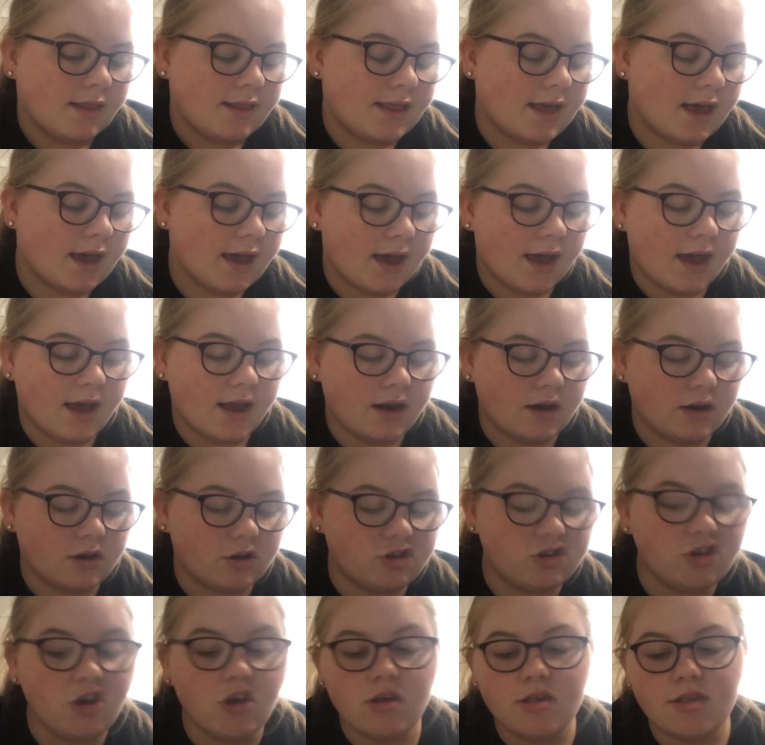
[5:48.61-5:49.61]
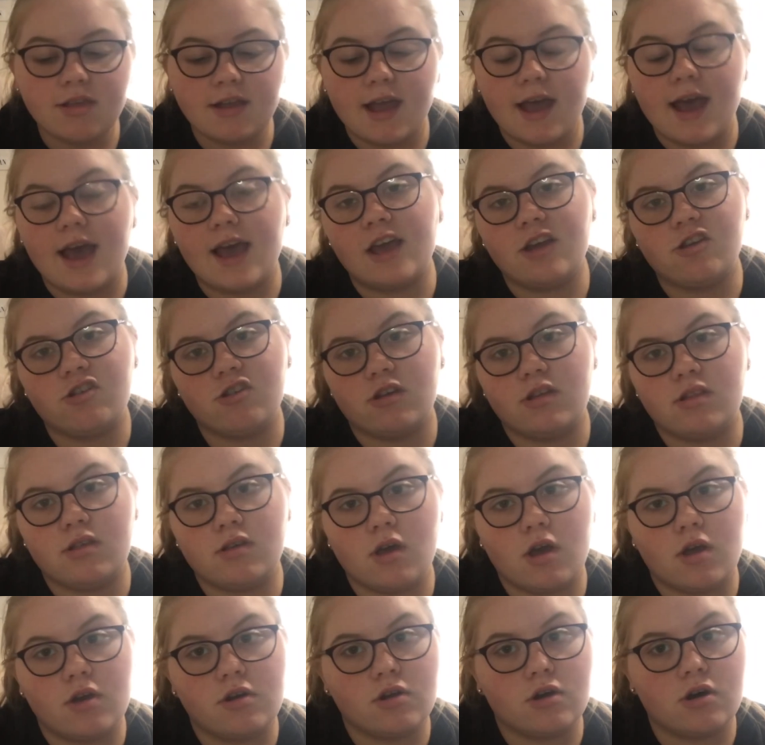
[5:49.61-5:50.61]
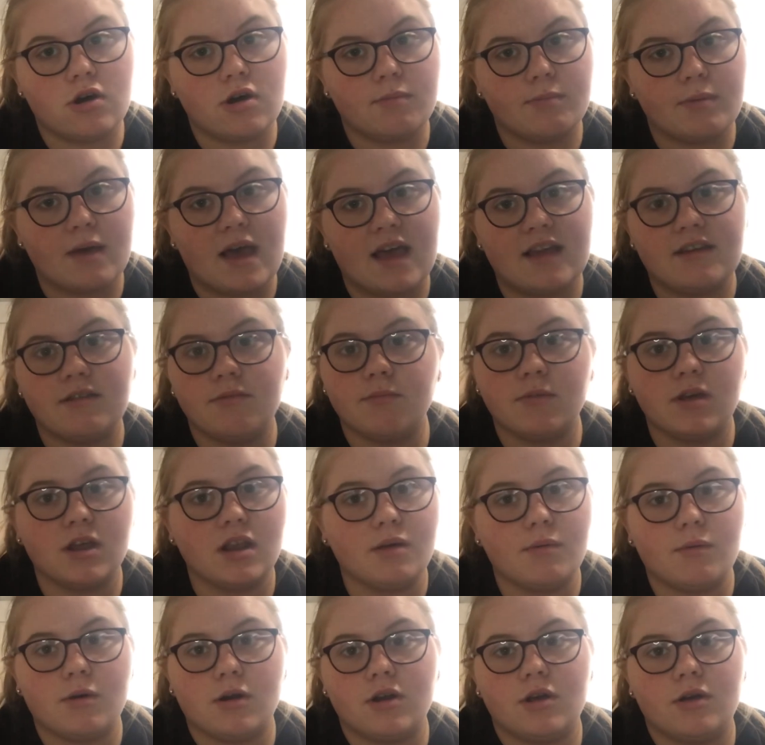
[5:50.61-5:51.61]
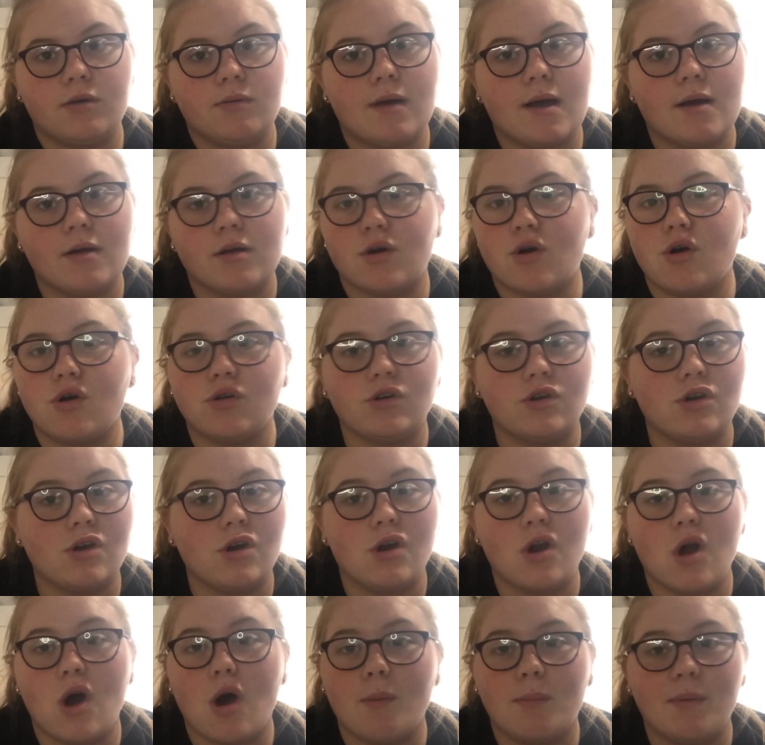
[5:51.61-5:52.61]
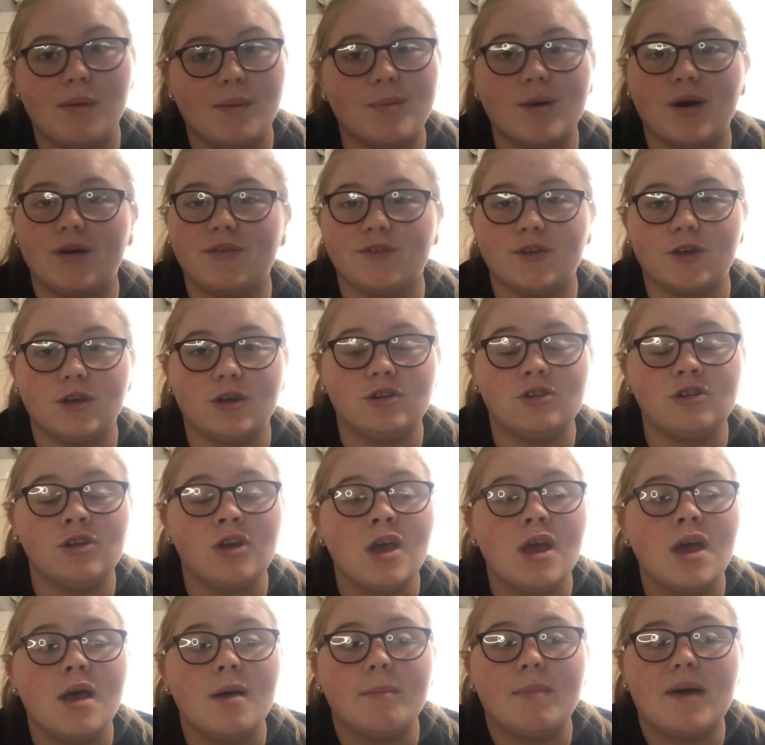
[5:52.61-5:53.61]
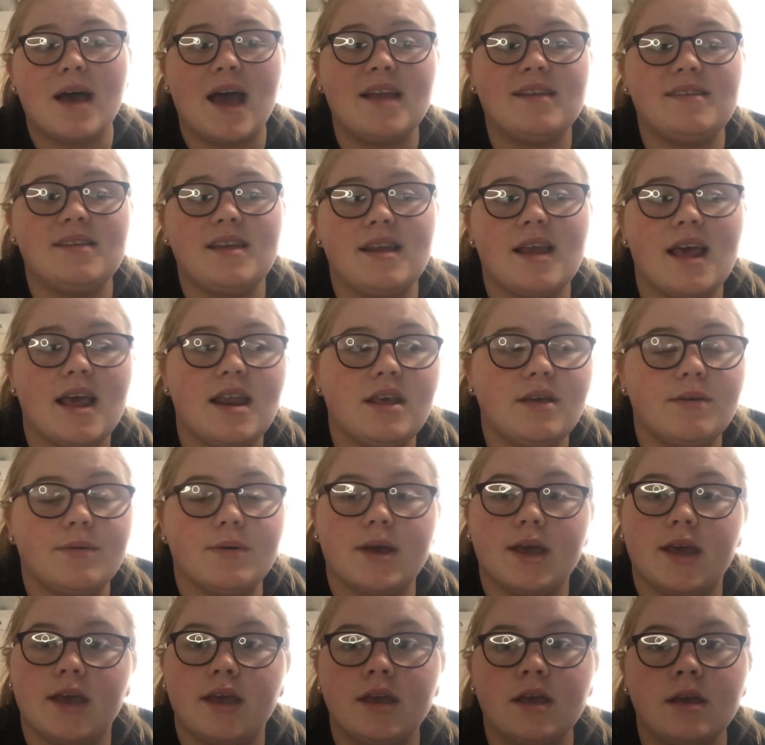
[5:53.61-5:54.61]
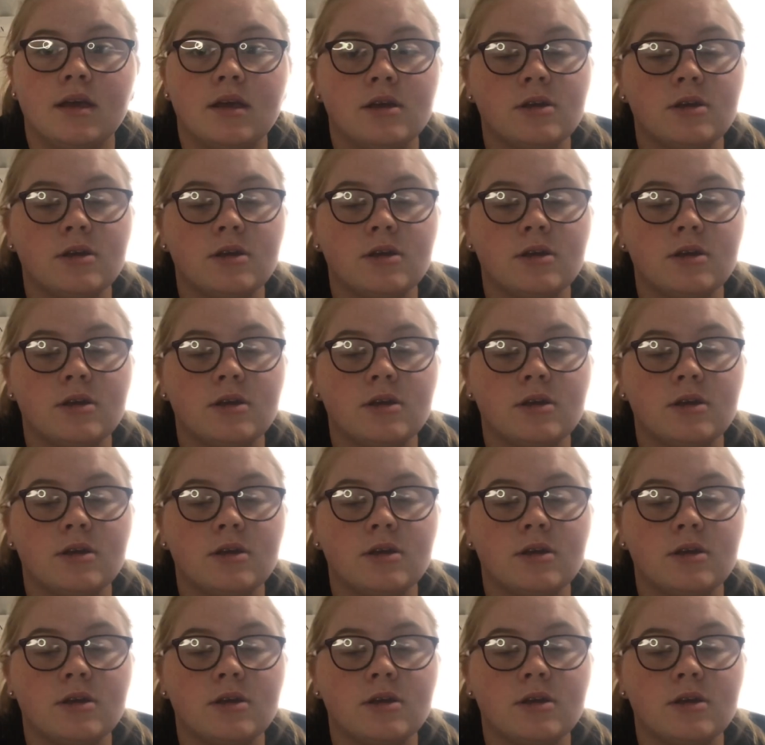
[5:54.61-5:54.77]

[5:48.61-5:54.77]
Then Tuesday I actually turned up. I didn't really want to, I could not be bothered, but I did anyway.